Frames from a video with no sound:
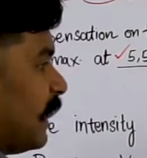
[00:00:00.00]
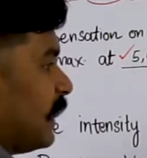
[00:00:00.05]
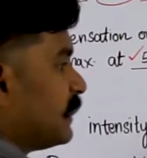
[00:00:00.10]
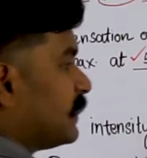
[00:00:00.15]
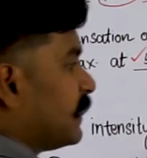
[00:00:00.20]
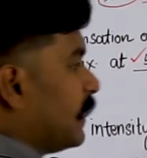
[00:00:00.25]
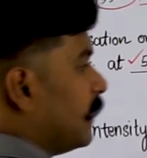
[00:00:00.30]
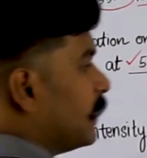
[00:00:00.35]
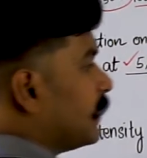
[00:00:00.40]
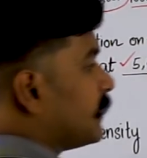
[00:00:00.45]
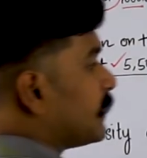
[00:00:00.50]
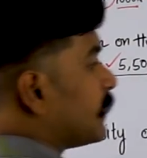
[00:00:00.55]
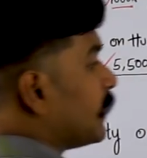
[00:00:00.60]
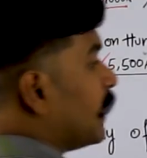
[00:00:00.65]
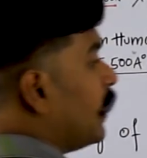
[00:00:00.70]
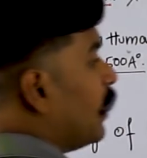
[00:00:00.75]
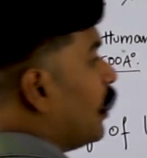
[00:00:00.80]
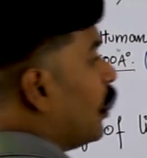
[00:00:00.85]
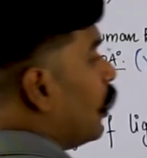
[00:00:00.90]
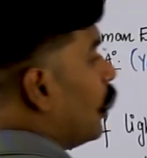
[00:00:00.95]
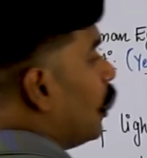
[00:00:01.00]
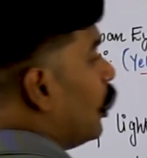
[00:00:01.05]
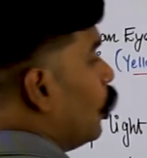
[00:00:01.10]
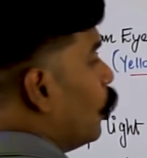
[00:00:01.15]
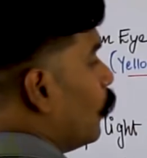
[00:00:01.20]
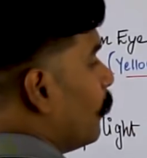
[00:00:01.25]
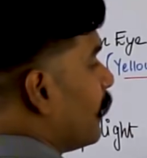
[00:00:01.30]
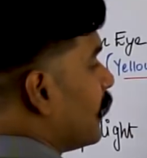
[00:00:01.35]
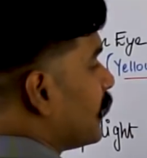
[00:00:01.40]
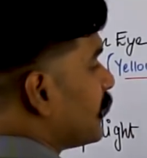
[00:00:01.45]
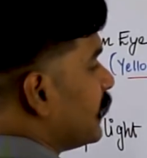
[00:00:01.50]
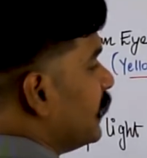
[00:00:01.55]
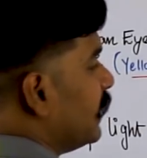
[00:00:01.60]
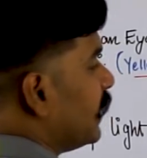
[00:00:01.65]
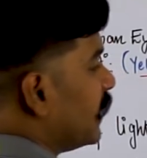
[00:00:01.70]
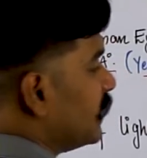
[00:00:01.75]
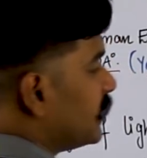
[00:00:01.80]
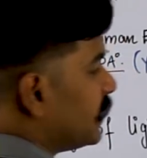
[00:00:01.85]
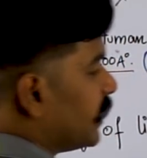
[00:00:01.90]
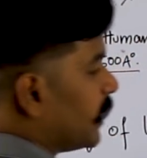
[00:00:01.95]
Next is luminous
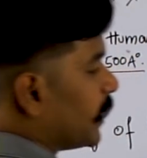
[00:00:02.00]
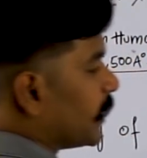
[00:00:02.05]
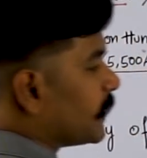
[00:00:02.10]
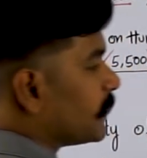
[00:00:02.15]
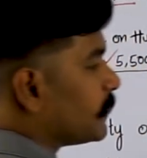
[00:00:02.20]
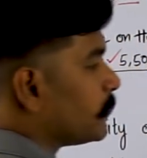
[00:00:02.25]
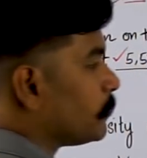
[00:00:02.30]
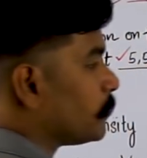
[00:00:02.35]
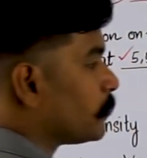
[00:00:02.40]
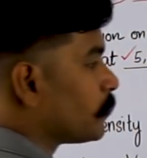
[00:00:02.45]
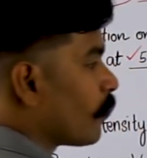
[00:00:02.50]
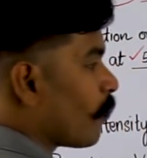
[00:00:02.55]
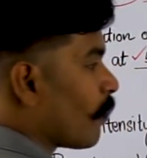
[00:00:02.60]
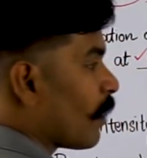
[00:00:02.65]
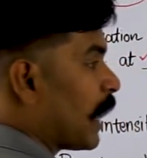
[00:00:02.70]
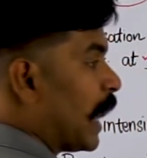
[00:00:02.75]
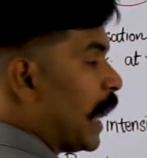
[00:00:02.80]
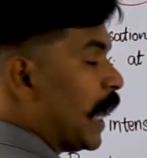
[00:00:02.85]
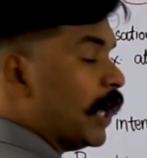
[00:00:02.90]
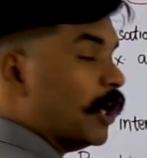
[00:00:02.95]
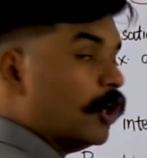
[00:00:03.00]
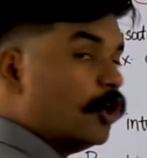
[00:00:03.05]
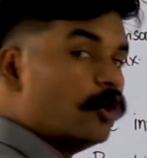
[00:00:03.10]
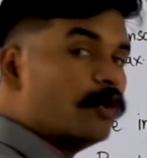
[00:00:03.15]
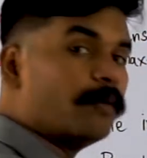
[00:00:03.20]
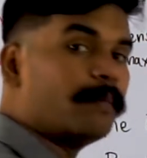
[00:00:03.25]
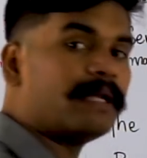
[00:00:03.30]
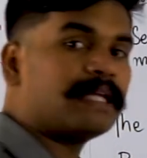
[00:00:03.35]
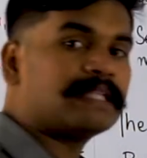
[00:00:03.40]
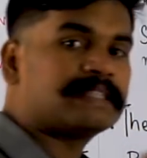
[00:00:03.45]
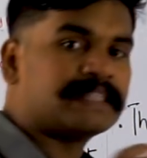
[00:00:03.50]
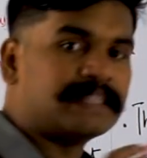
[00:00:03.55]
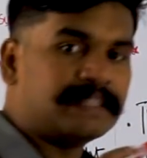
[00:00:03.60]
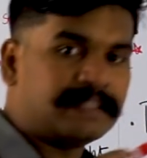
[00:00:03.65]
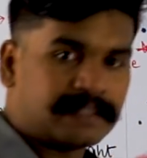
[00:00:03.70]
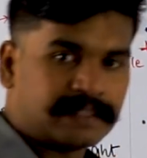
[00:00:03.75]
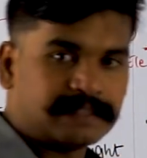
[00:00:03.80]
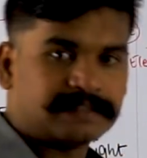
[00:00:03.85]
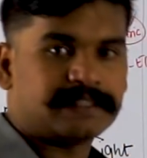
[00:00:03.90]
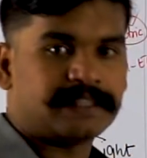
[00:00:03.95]
intensity. Luminous
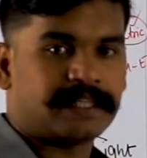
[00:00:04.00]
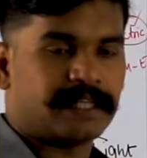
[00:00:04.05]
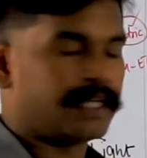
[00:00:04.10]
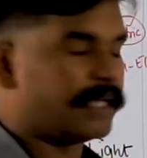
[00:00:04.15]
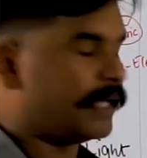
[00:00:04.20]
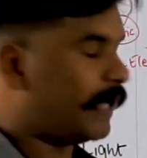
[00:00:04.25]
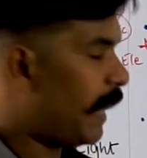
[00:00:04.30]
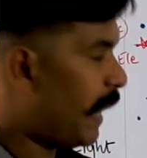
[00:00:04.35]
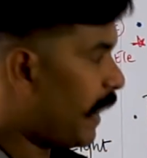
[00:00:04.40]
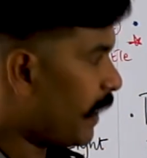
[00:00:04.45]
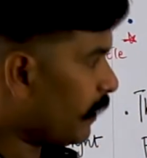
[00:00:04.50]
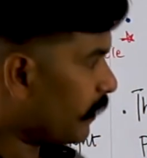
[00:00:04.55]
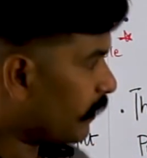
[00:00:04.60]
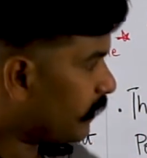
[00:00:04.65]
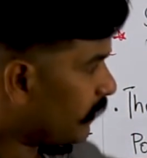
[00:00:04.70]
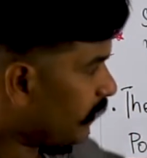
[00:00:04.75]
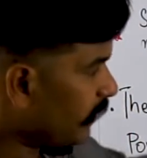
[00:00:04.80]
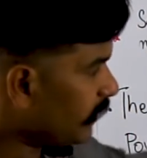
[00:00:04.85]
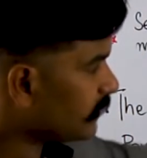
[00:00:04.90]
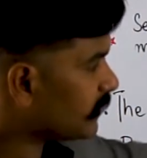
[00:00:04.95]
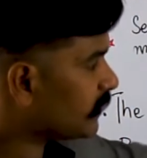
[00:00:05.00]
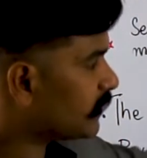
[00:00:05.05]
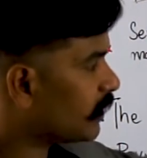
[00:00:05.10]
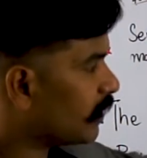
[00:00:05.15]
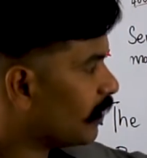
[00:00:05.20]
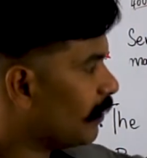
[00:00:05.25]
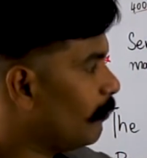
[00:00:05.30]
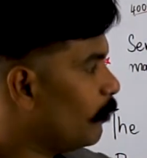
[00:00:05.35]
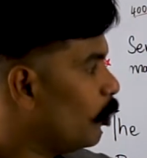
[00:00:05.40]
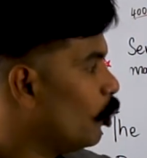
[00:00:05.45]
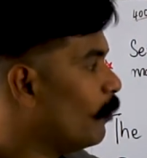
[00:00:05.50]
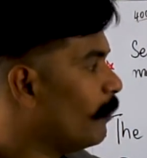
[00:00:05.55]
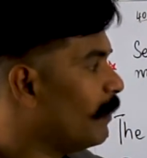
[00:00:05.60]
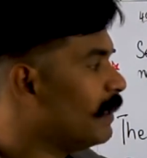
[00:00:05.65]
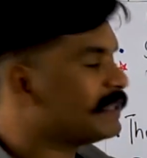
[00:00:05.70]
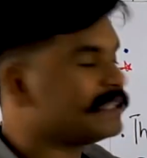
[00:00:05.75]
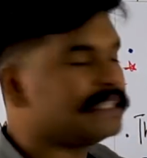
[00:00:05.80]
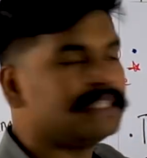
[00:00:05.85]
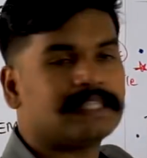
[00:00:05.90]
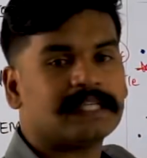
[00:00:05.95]
intensity, and this term
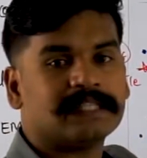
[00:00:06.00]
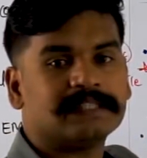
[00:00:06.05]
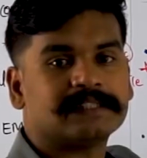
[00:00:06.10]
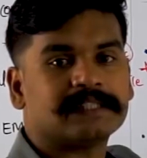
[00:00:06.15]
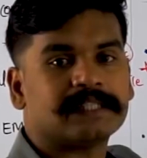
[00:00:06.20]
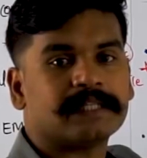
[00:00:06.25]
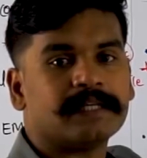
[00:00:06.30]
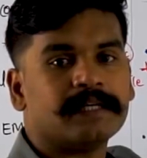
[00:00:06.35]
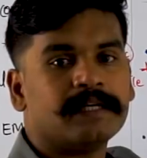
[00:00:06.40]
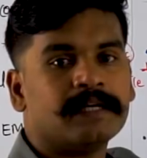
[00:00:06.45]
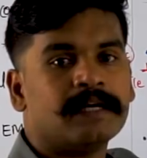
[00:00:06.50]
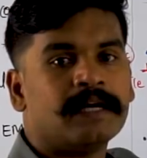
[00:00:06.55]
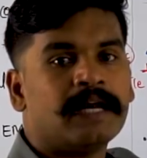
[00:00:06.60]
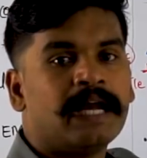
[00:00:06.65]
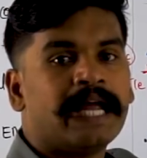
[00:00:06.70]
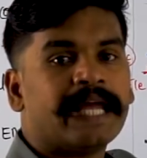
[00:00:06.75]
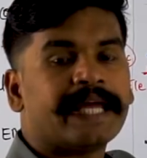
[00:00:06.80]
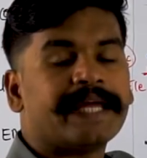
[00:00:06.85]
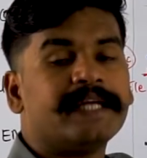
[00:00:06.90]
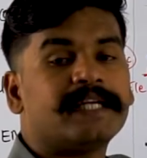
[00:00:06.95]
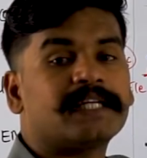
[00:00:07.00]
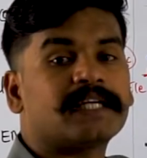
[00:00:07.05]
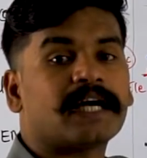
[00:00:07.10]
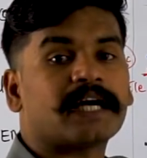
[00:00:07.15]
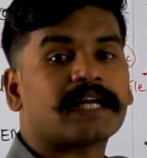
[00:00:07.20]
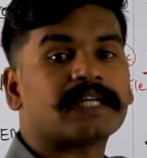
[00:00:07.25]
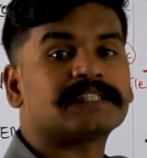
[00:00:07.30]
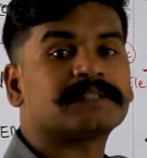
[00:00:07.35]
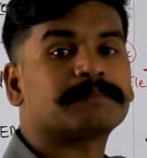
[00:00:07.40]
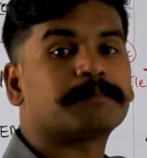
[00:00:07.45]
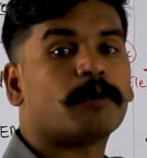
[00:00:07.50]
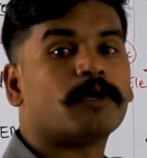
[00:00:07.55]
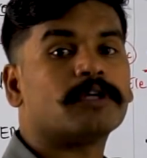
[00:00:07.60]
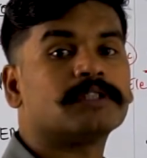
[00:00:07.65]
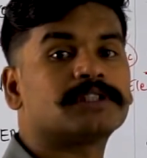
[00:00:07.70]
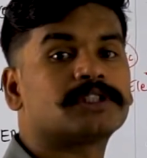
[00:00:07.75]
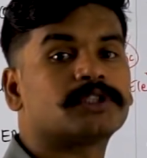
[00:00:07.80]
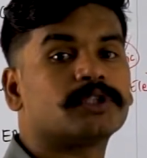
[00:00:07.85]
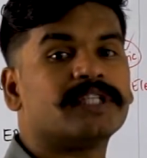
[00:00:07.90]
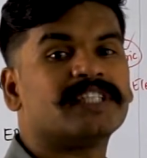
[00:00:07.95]
luminous intensity, it
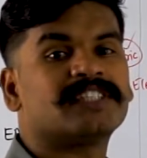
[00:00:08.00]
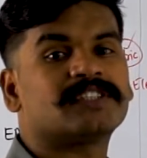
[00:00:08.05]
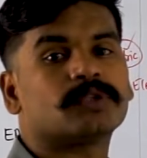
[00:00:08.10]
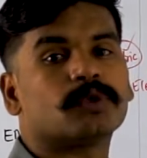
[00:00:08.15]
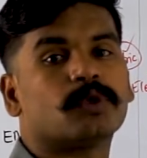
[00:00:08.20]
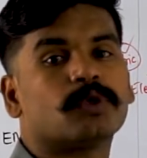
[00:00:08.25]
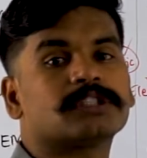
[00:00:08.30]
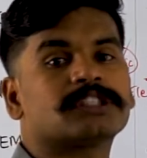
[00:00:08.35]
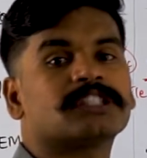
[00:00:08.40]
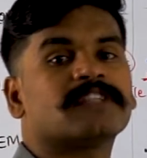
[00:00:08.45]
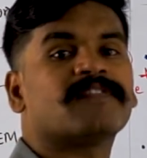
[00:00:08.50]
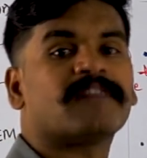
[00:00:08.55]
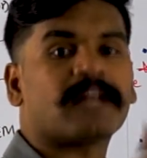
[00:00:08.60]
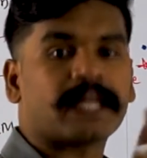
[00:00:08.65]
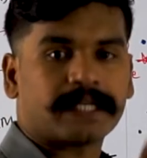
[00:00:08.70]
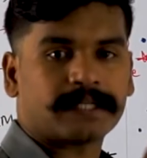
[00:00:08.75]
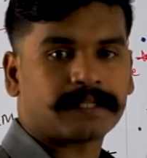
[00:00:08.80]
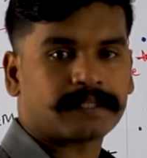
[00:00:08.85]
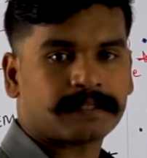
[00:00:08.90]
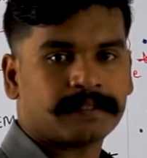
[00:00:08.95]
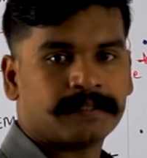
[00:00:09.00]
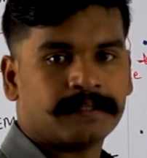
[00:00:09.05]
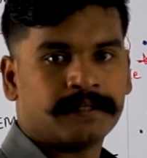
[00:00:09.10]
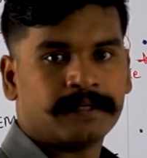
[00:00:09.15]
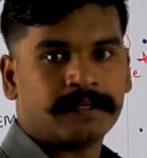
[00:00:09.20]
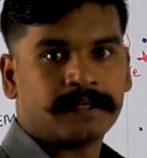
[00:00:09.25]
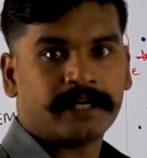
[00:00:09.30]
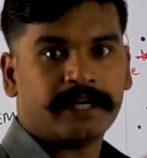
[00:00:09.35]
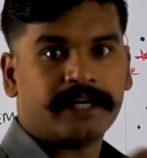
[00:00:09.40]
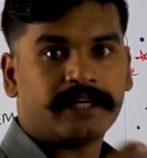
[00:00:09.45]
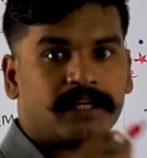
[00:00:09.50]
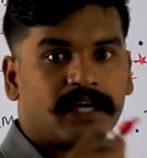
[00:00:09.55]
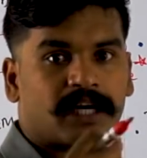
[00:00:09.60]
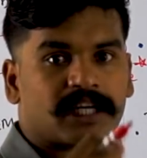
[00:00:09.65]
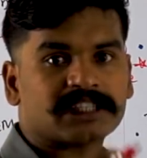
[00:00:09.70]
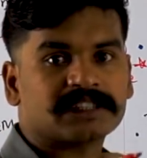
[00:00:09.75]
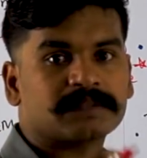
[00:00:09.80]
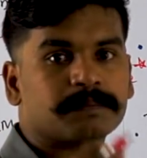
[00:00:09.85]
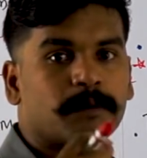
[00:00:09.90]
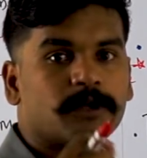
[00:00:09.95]
corresponds to the source of light. It
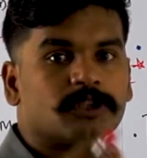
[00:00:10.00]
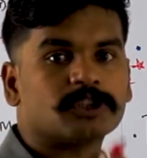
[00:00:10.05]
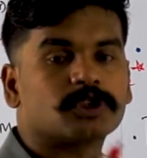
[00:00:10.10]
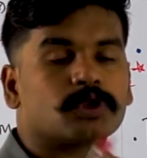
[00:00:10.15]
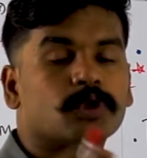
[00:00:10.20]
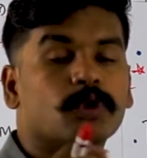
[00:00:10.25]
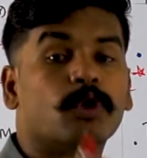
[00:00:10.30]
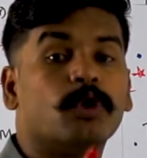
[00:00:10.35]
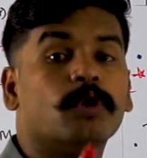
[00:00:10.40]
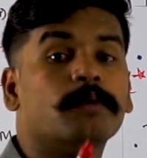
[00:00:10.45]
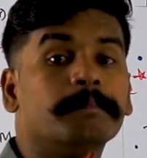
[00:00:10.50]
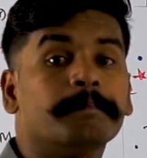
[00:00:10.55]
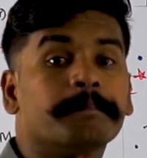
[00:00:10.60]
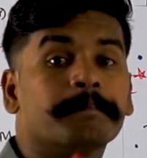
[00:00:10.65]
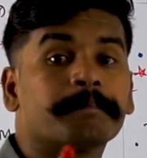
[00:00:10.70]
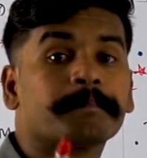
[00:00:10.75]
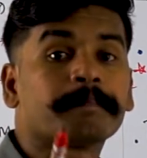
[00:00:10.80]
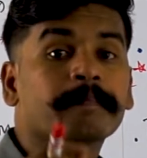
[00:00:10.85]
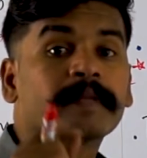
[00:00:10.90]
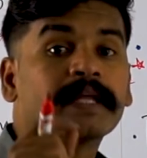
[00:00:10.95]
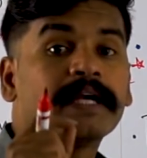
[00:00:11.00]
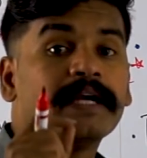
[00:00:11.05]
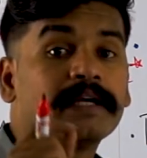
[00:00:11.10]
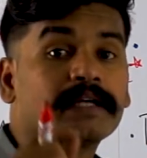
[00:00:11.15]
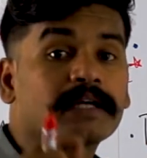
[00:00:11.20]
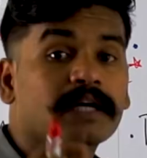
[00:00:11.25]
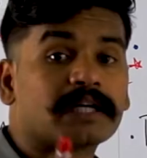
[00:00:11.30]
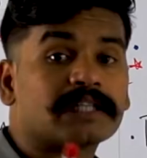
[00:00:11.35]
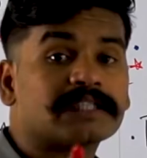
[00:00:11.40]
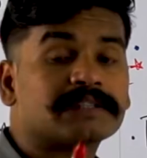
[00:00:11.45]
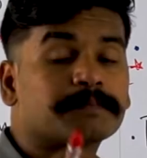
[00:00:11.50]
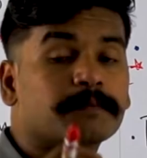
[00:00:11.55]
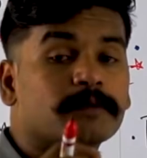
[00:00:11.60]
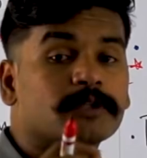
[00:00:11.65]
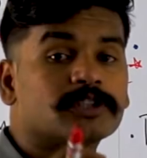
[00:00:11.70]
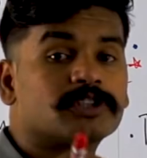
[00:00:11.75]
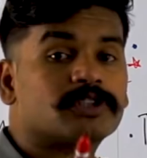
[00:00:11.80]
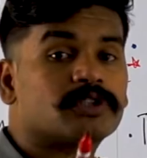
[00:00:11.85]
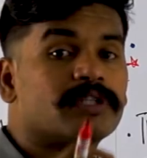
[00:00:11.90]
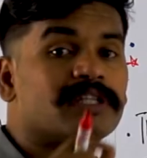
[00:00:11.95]
corresponds to whom? It
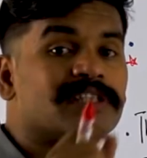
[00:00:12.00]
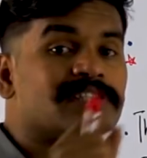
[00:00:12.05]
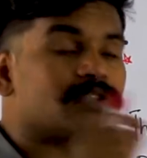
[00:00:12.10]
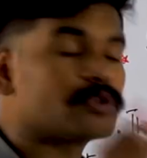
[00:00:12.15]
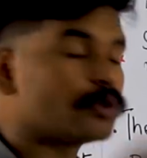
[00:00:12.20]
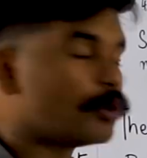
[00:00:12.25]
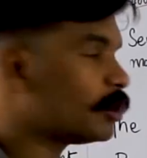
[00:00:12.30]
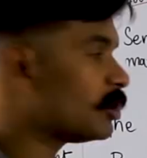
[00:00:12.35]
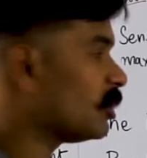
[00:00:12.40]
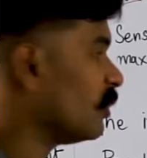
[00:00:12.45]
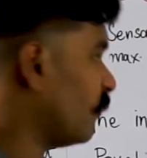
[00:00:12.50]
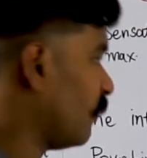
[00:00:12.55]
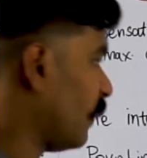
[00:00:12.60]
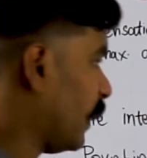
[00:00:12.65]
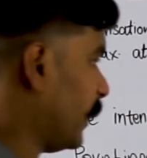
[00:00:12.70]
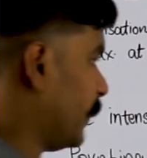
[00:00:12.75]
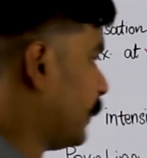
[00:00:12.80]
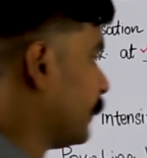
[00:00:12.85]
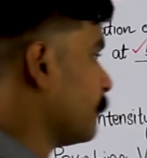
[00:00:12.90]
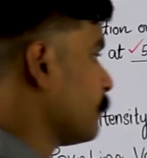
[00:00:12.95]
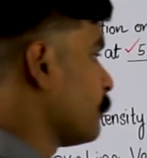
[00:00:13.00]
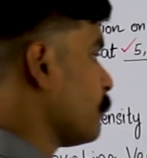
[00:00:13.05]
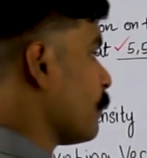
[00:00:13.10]
corresponds to the source of light.